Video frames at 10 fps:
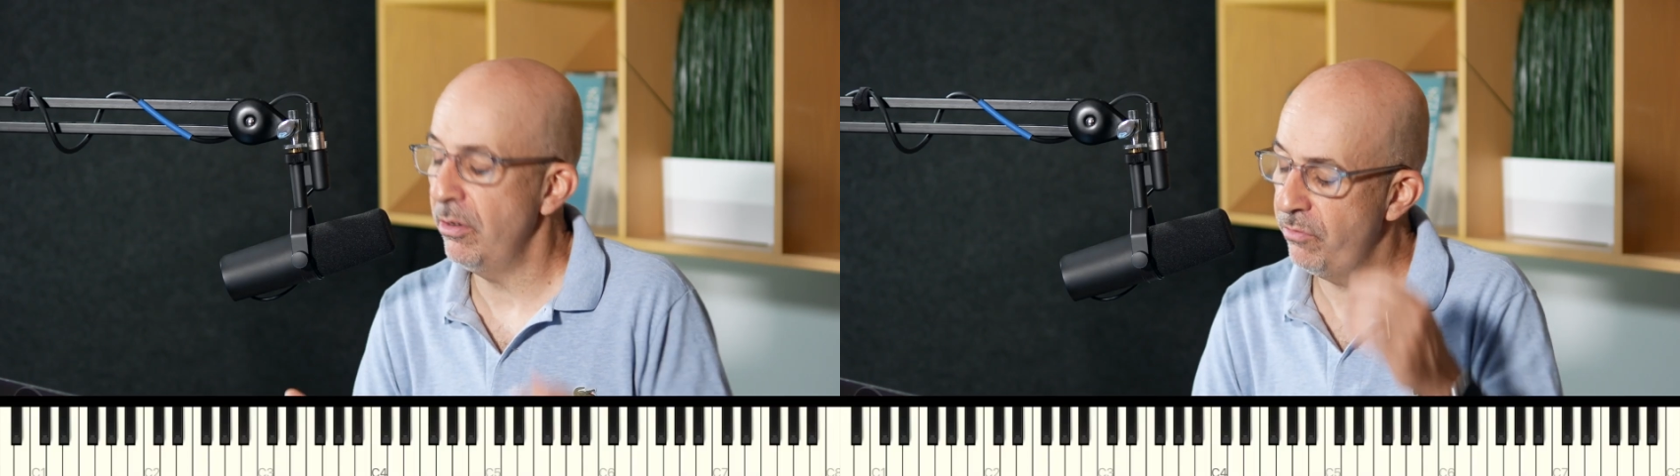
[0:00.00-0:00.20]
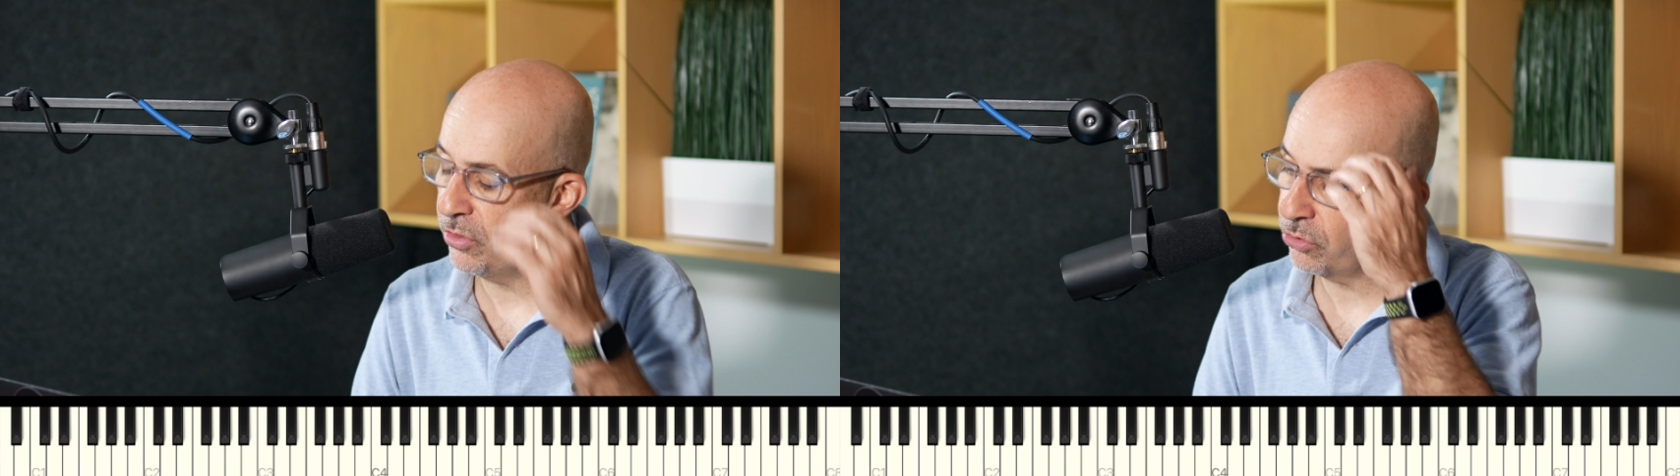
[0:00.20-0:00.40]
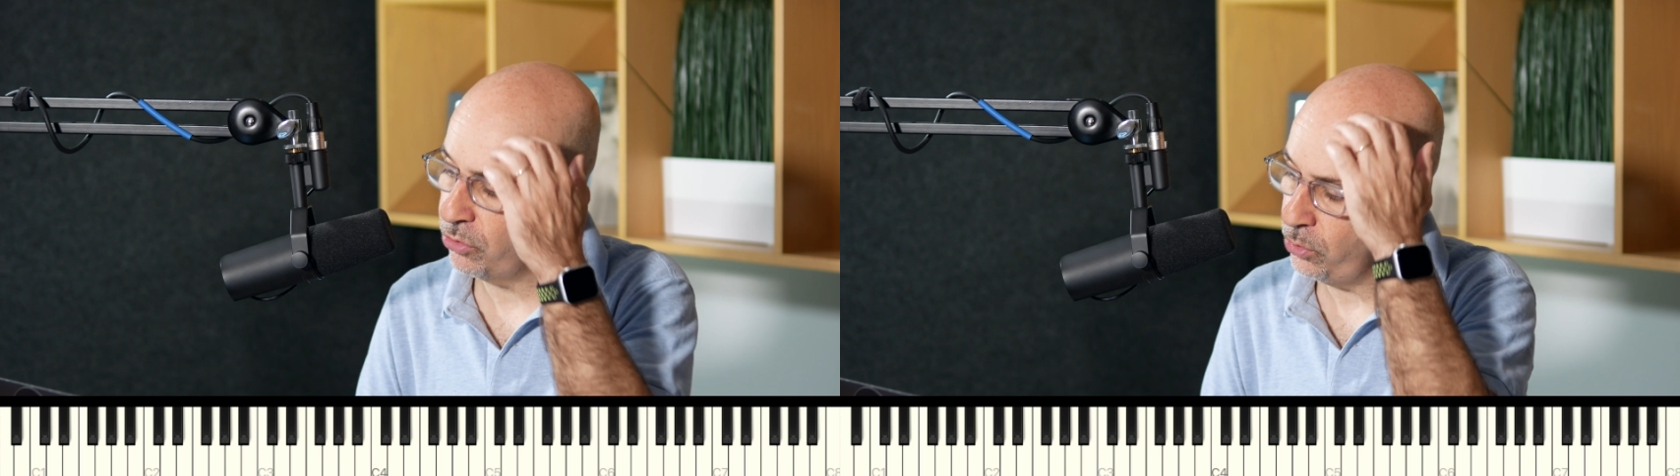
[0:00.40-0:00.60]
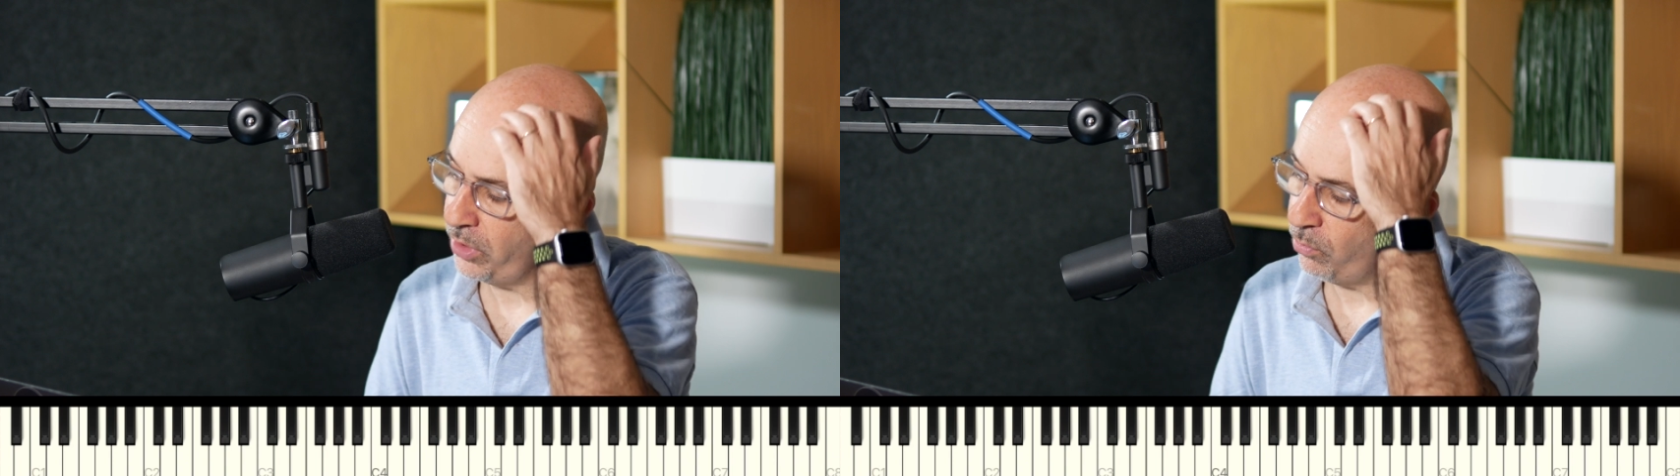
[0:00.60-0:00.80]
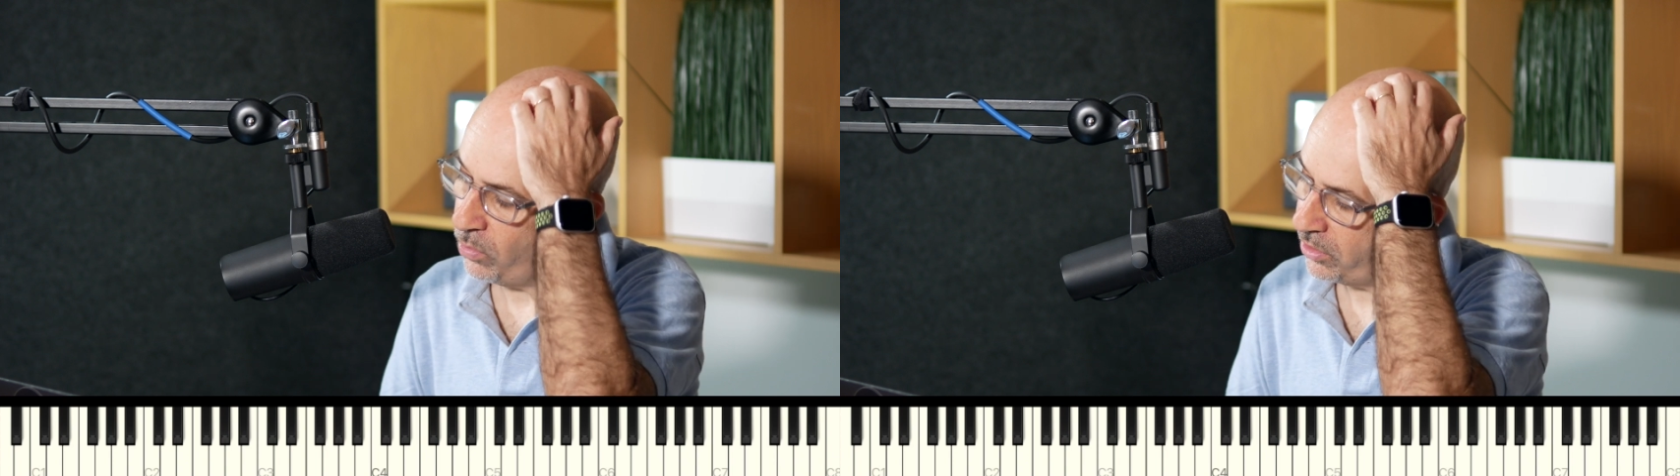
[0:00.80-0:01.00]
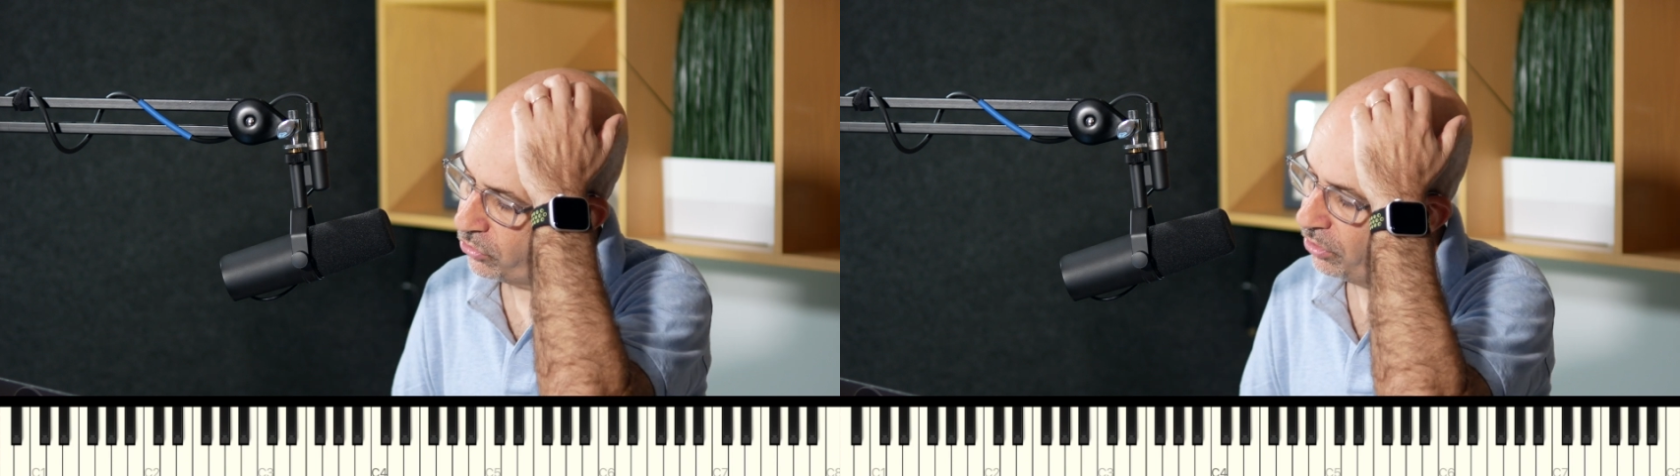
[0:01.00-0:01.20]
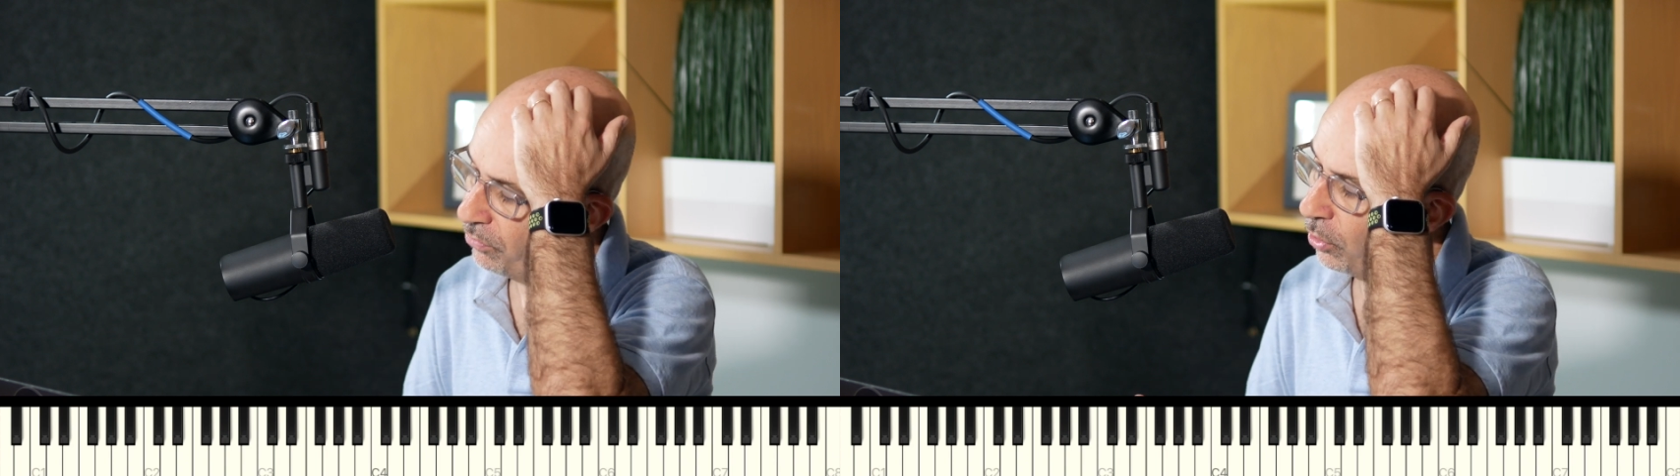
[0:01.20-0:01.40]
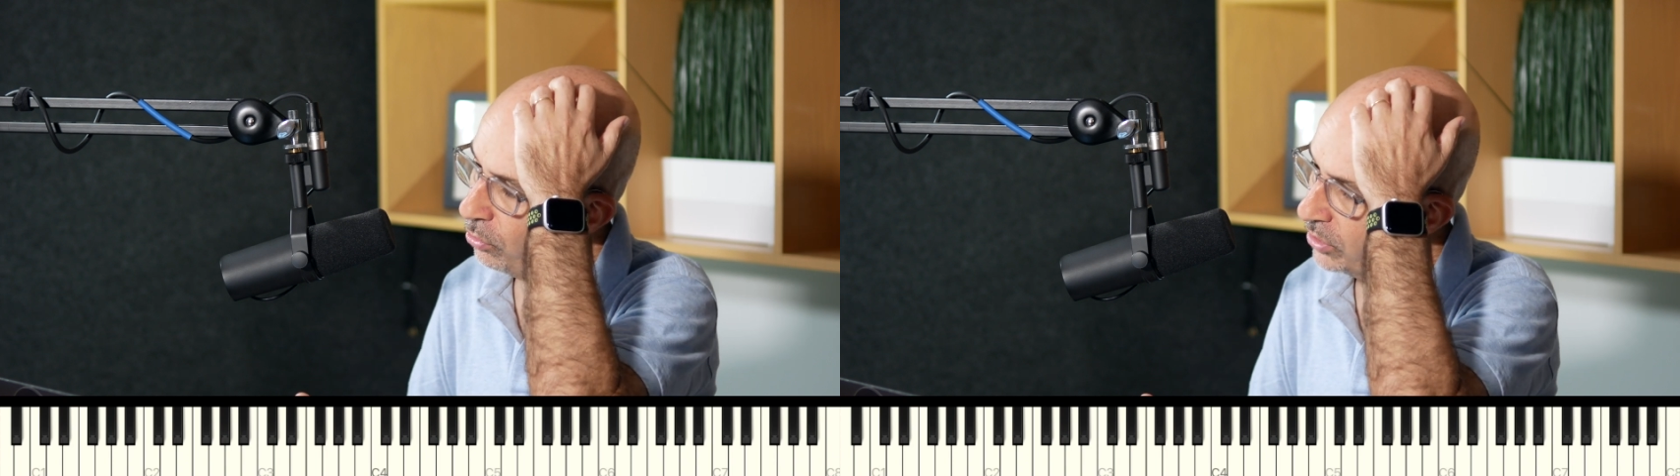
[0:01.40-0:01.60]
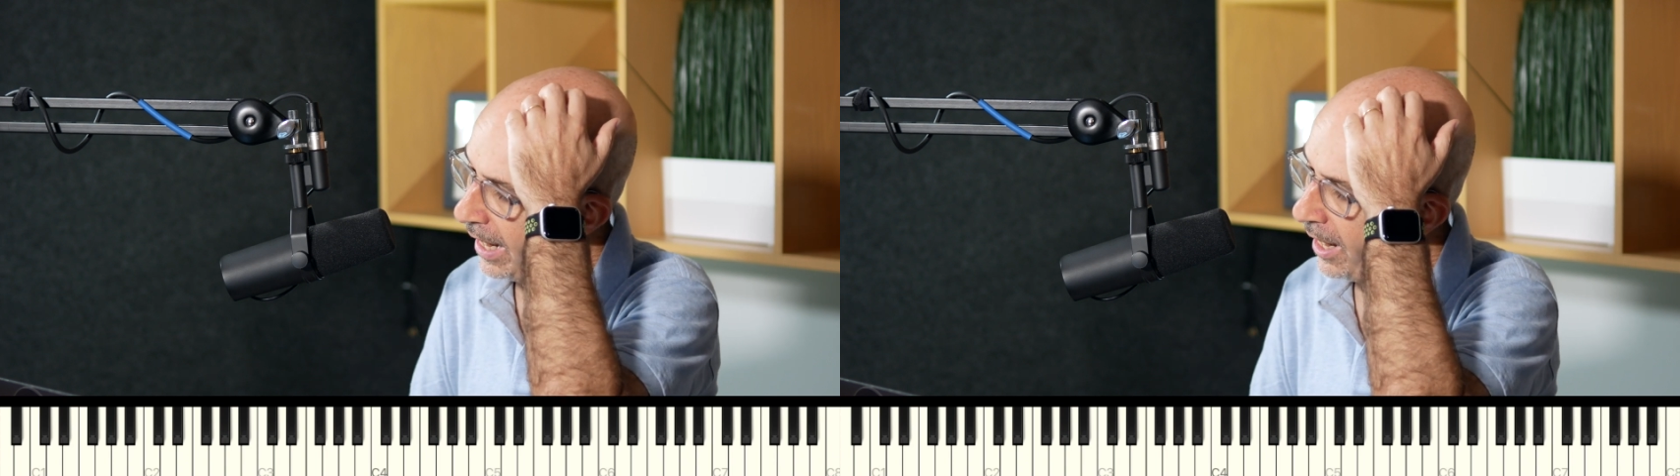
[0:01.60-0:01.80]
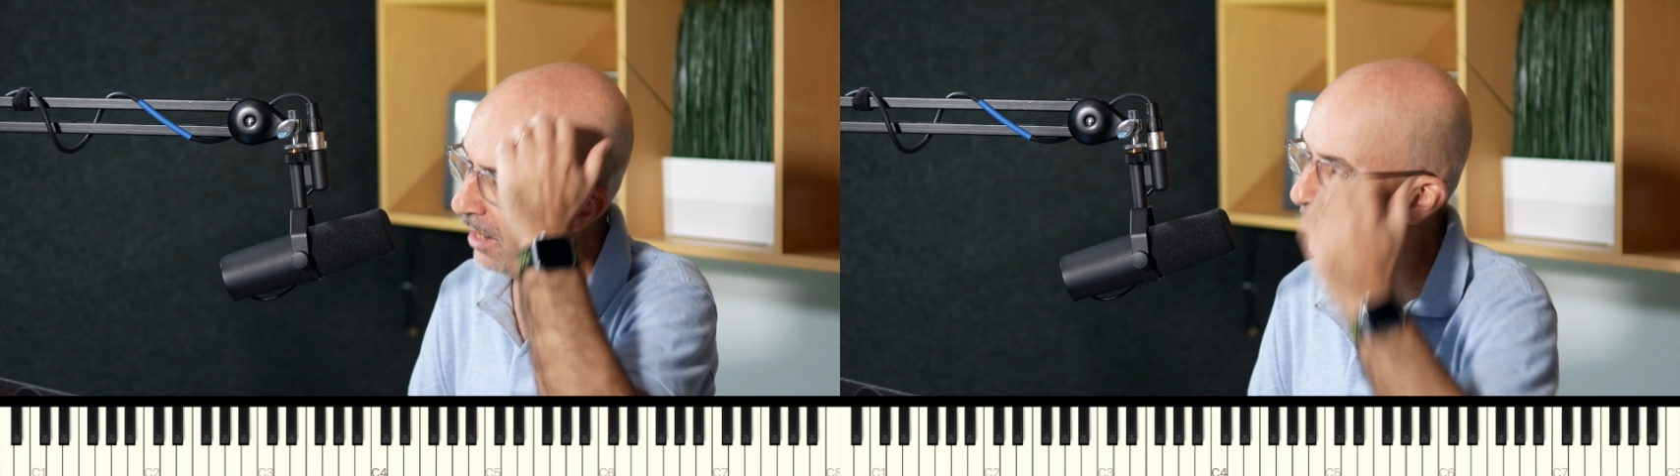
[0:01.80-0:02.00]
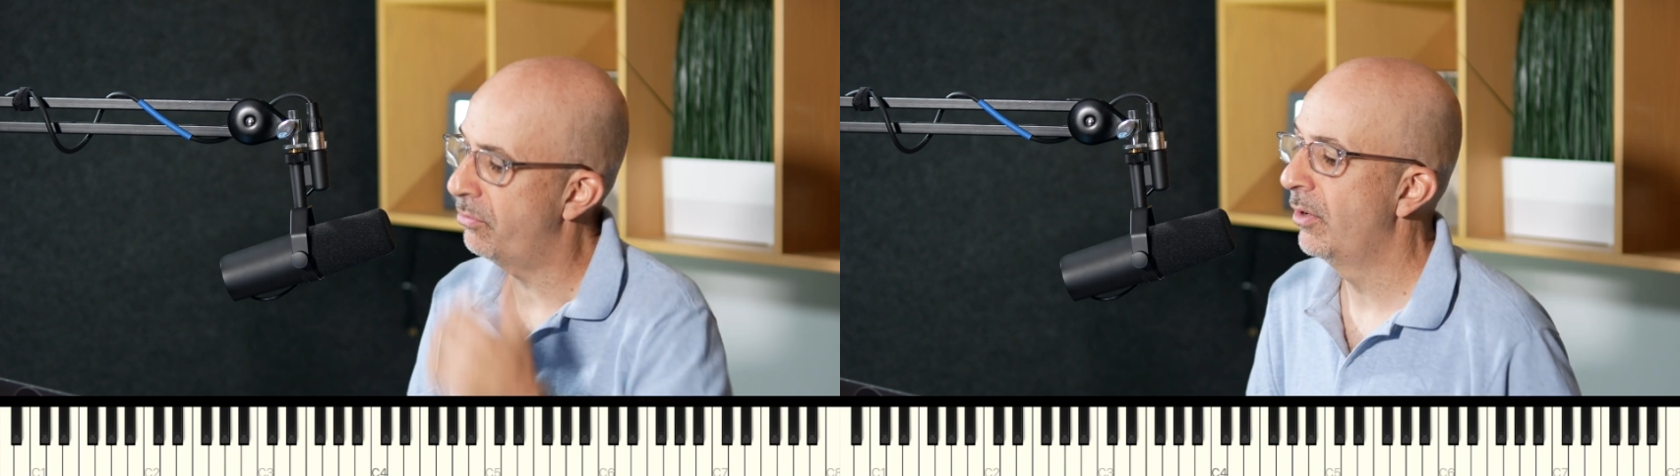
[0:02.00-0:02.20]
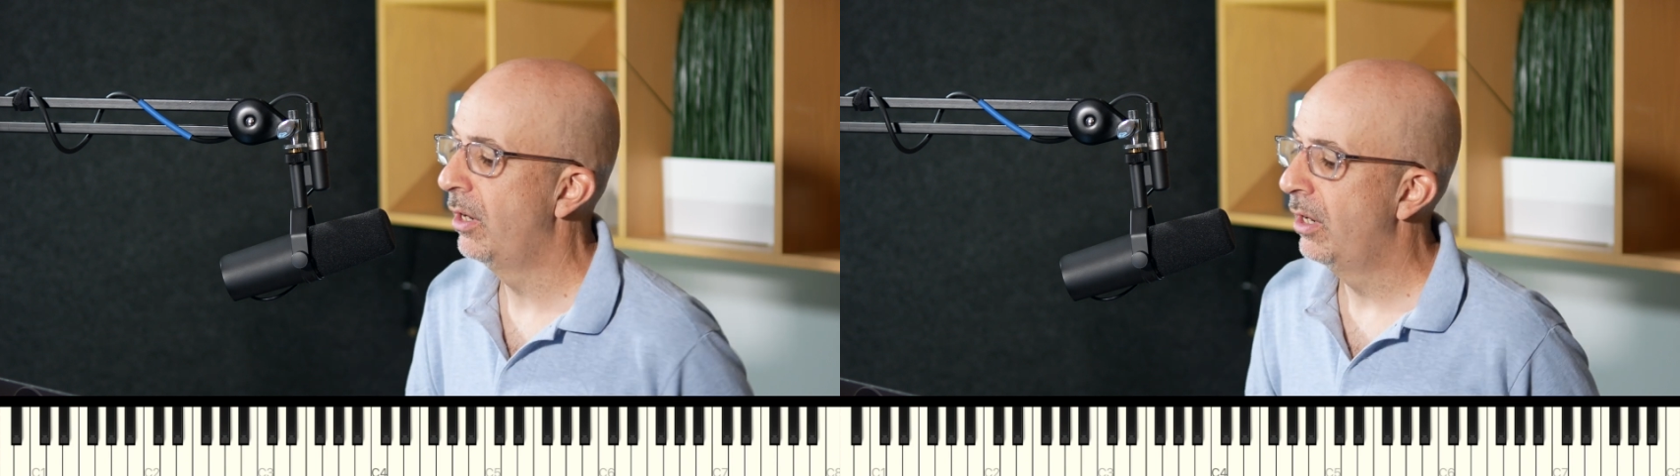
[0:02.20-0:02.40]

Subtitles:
of this tune in which the first half,